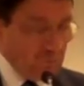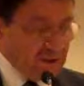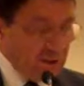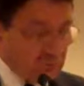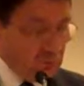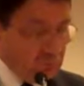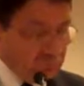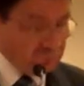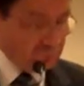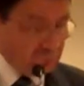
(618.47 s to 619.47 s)
We are
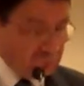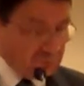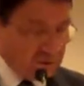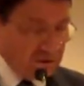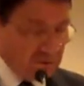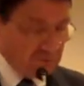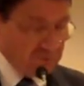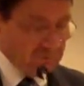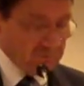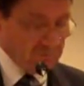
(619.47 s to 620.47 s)
also here